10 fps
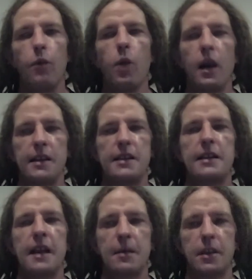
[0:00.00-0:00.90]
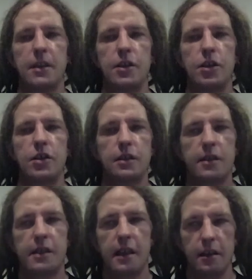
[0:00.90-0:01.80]
well-established
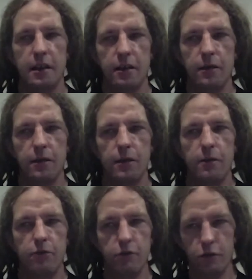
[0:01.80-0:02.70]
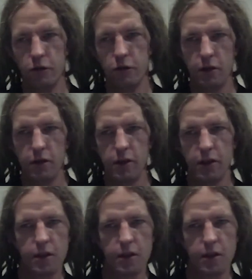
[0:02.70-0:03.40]
set of rules,